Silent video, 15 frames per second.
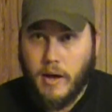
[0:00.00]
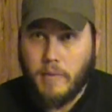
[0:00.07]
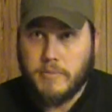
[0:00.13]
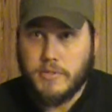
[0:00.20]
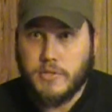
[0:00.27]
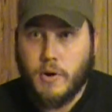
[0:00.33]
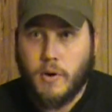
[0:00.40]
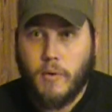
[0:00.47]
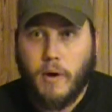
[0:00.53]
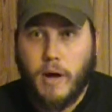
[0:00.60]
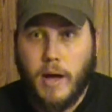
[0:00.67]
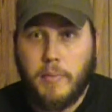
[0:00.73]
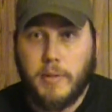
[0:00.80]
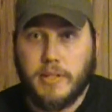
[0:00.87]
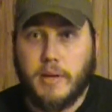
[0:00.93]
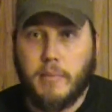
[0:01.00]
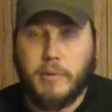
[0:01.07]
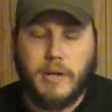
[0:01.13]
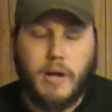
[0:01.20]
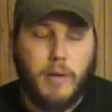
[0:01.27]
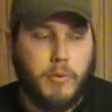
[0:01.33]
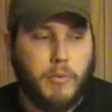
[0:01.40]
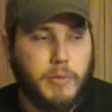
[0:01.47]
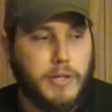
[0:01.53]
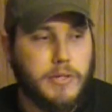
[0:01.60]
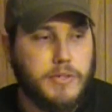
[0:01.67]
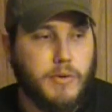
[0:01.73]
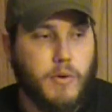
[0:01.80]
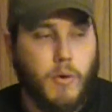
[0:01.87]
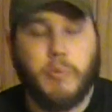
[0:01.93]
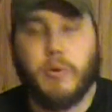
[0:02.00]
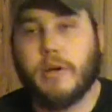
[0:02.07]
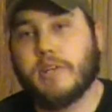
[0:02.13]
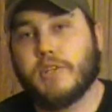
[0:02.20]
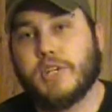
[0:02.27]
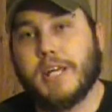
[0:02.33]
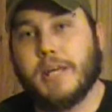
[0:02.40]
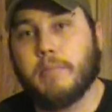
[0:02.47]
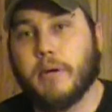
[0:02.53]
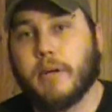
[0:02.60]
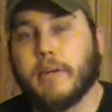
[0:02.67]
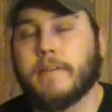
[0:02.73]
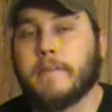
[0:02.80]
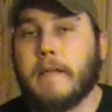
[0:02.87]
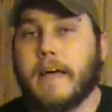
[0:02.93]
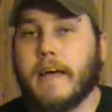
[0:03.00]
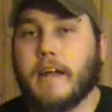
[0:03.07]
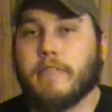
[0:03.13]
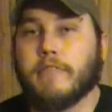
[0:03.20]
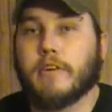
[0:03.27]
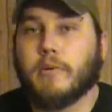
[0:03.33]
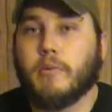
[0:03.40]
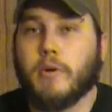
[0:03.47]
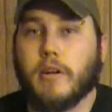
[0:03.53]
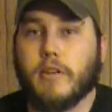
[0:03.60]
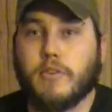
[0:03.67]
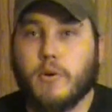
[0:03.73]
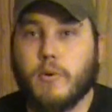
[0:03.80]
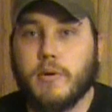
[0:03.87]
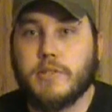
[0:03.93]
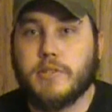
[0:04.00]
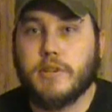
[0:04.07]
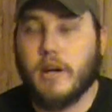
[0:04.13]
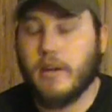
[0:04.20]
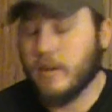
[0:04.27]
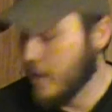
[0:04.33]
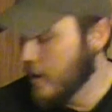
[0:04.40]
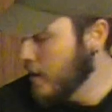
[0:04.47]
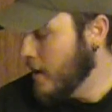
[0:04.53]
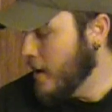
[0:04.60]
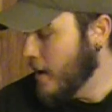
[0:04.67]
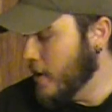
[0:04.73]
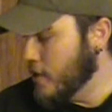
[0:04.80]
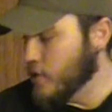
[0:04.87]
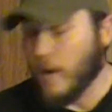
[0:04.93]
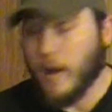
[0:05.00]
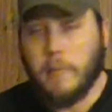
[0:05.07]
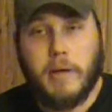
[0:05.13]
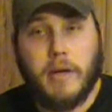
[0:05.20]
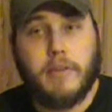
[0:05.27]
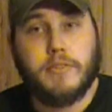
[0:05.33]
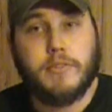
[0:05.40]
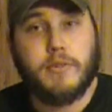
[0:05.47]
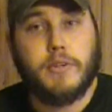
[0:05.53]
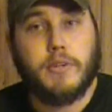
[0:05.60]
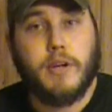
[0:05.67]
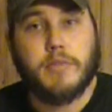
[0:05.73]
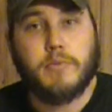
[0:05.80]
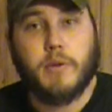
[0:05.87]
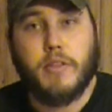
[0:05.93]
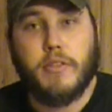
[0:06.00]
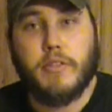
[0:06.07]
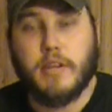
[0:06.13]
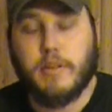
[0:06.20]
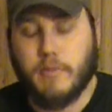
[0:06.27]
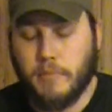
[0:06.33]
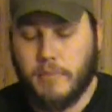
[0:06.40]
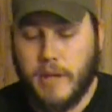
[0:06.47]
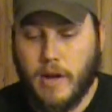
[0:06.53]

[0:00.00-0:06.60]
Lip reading: So I picked up a couple because they're all pretty cheap, and I figured what I'd do is I'd try them out and tell you guys what I think of them.